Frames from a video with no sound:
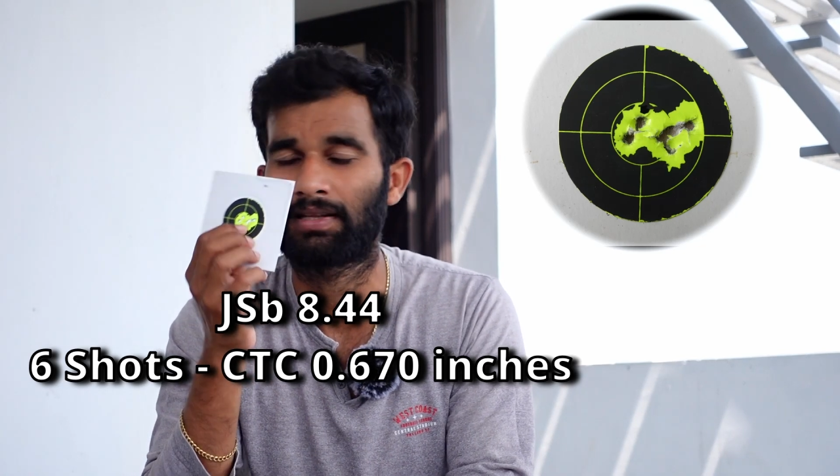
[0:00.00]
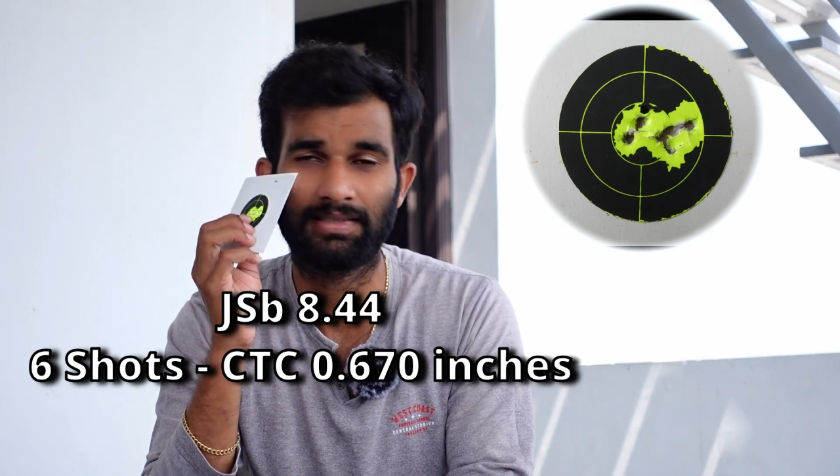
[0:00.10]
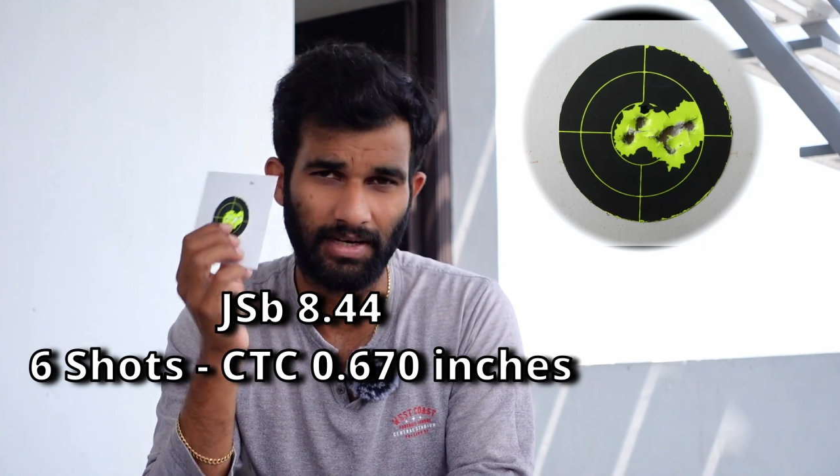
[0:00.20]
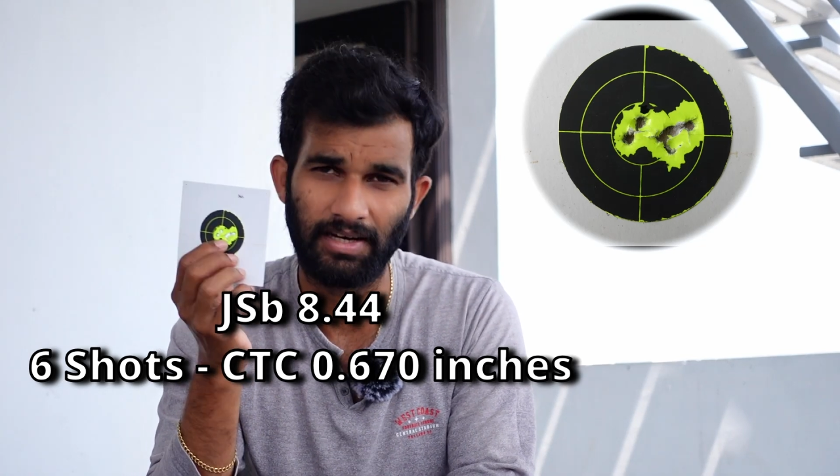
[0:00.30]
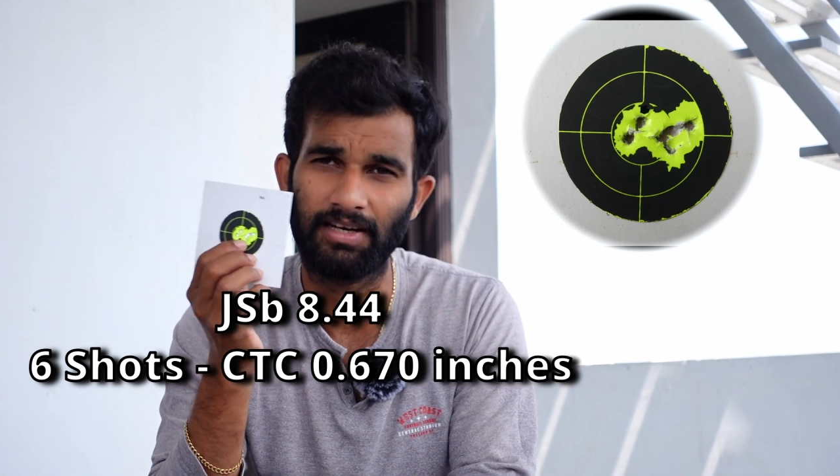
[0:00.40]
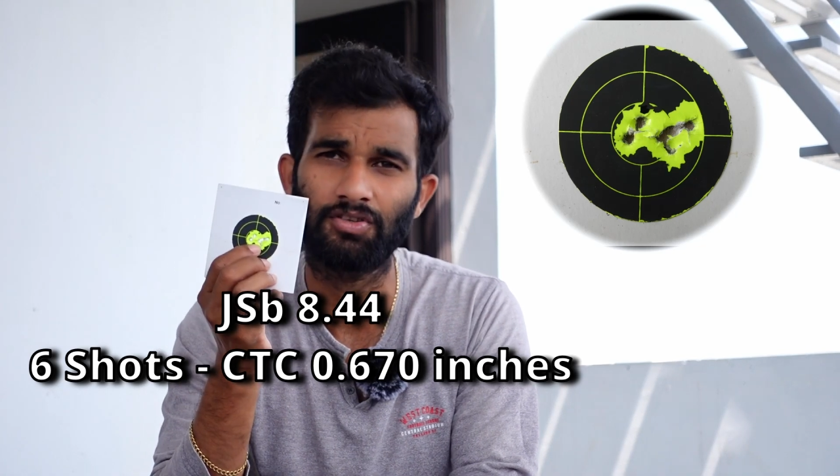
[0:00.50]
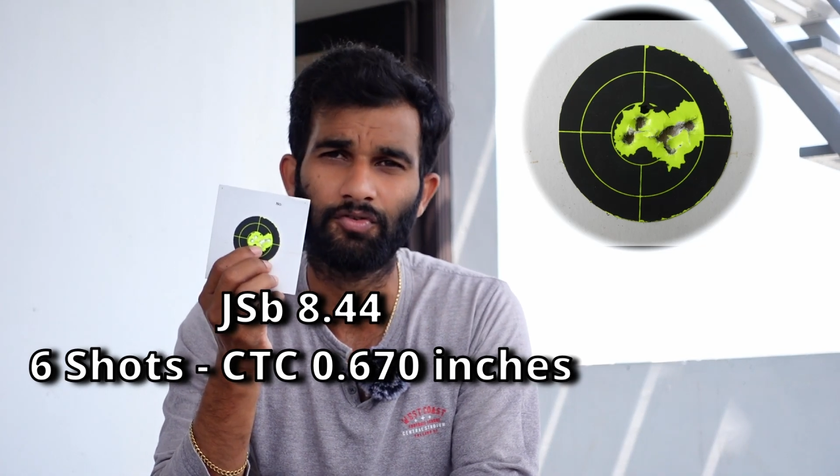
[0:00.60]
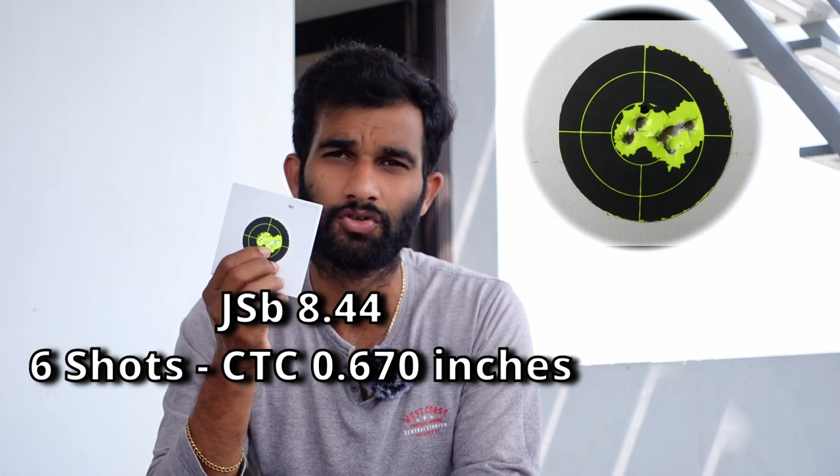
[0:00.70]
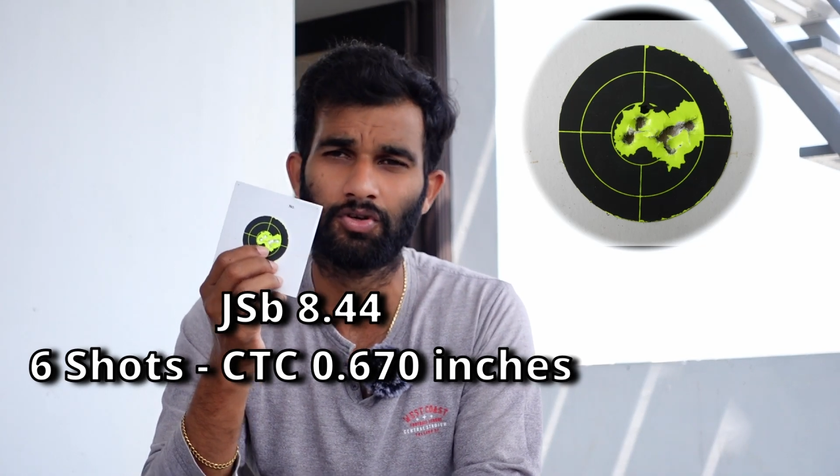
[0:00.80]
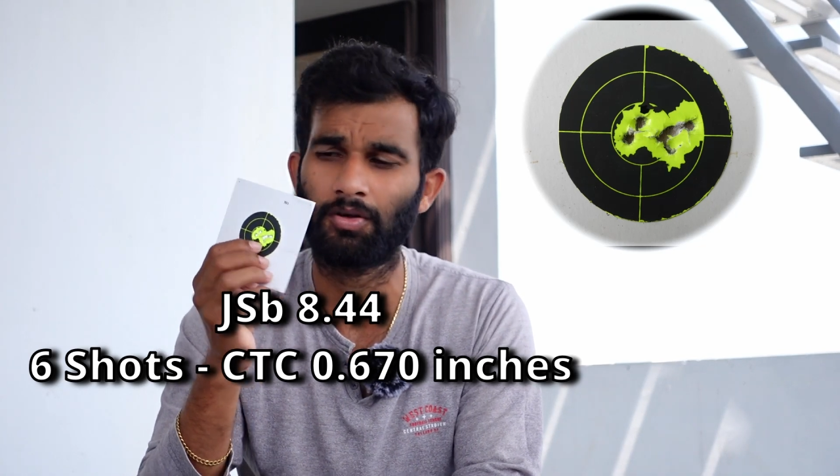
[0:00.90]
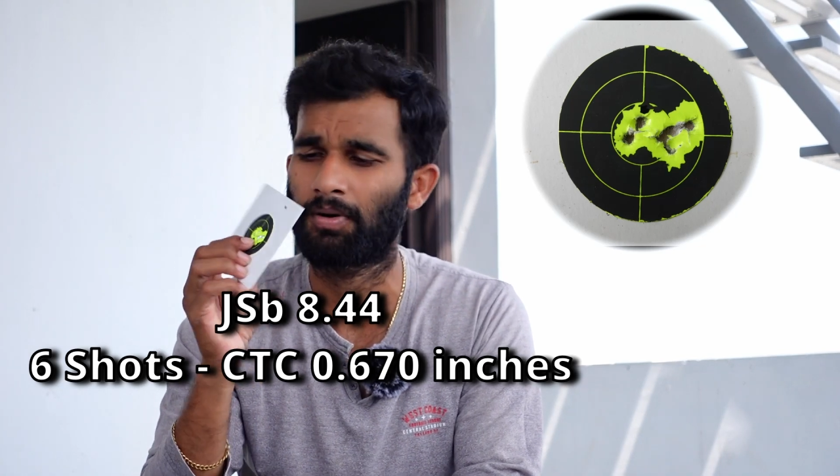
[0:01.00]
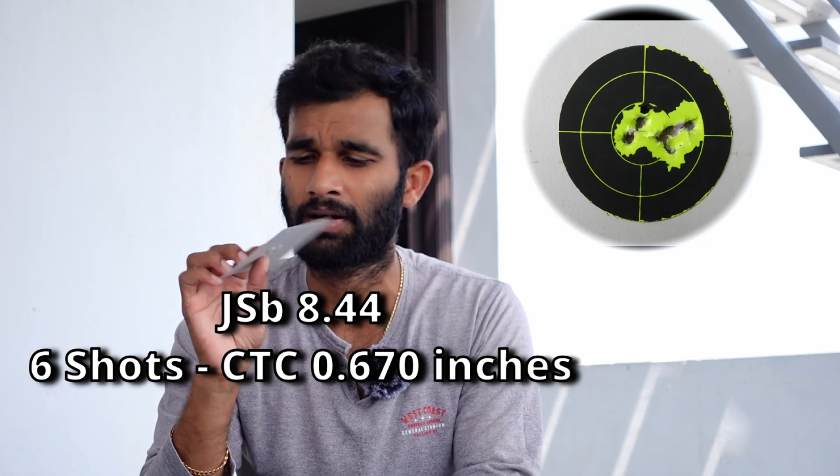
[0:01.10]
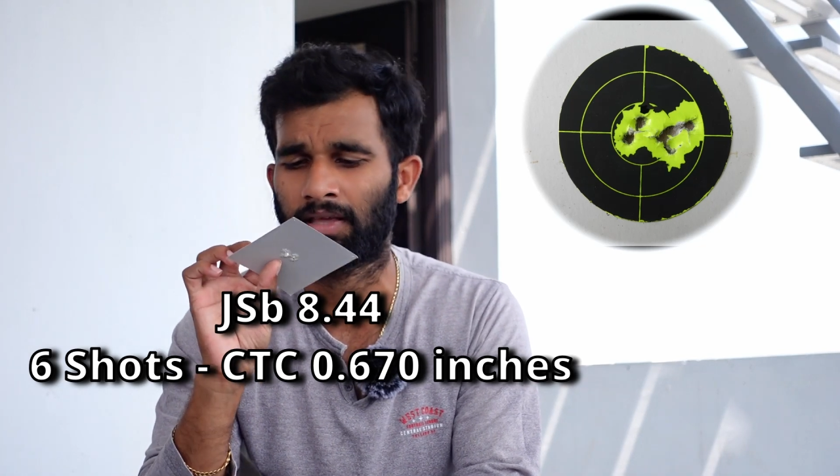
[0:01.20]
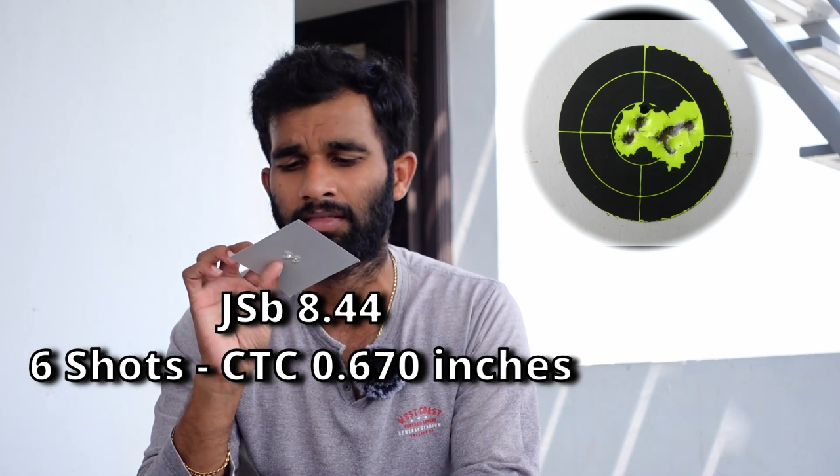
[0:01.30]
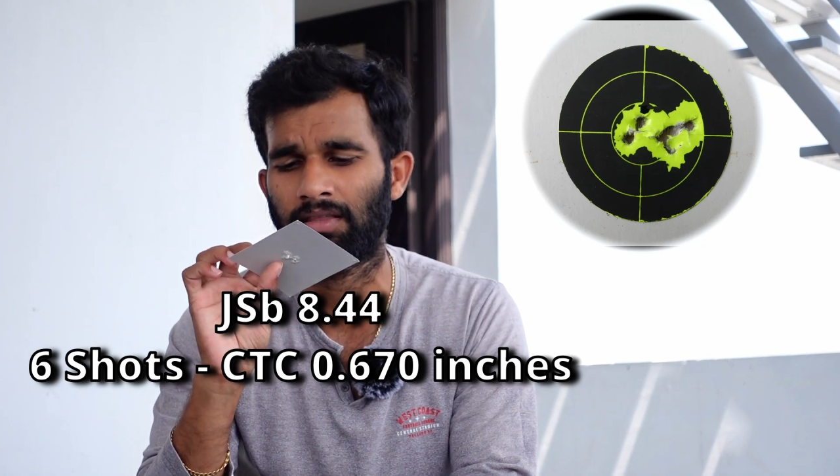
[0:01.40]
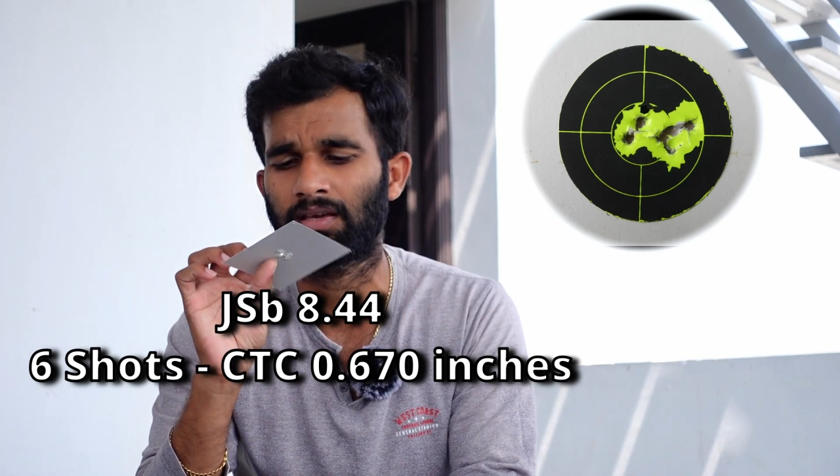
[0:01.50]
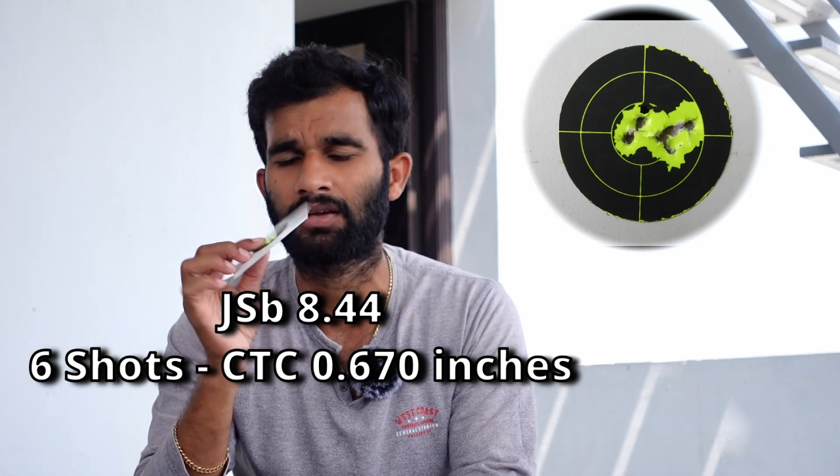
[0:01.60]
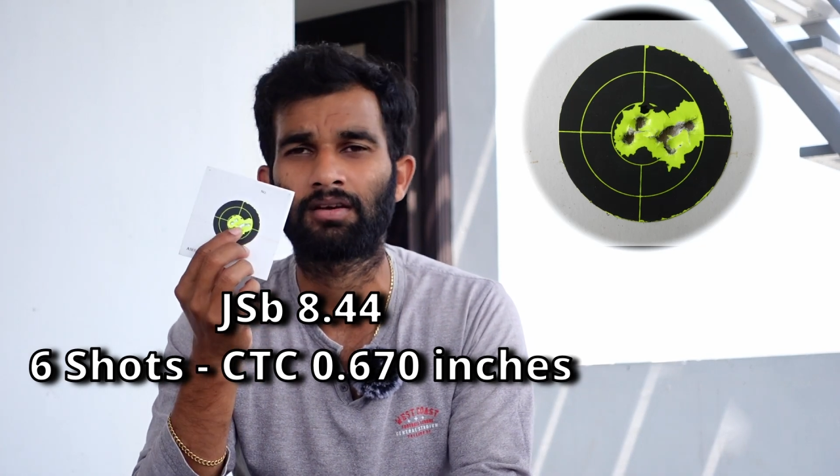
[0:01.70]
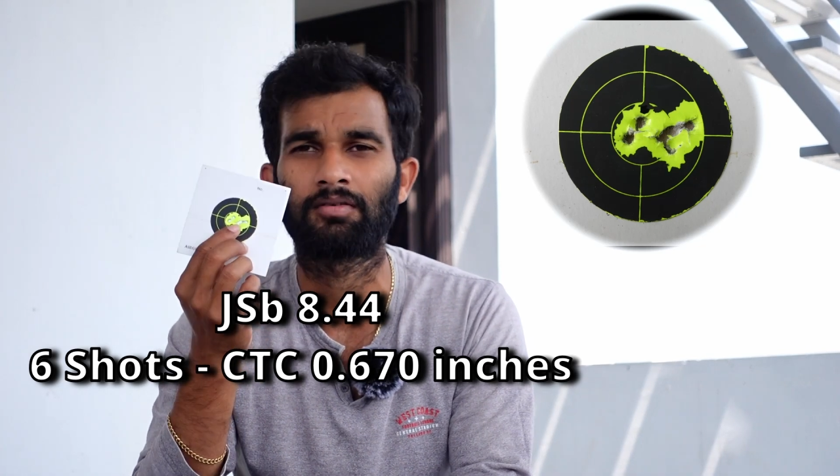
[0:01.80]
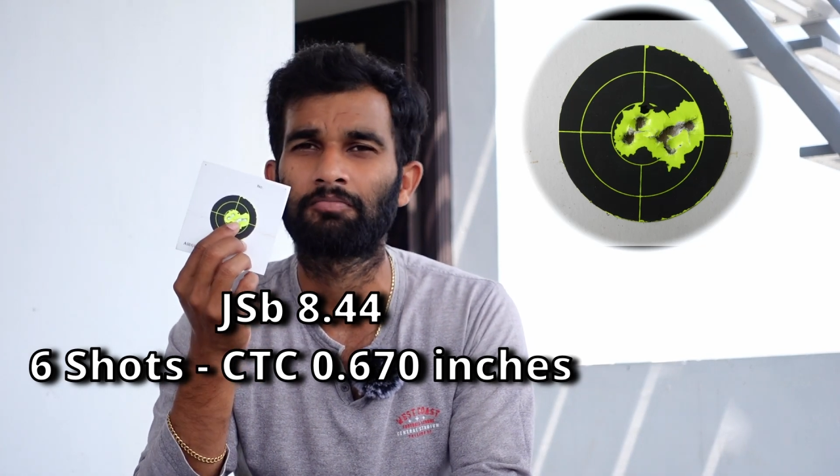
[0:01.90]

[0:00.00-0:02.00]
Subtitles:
less than an inch for sure, but I think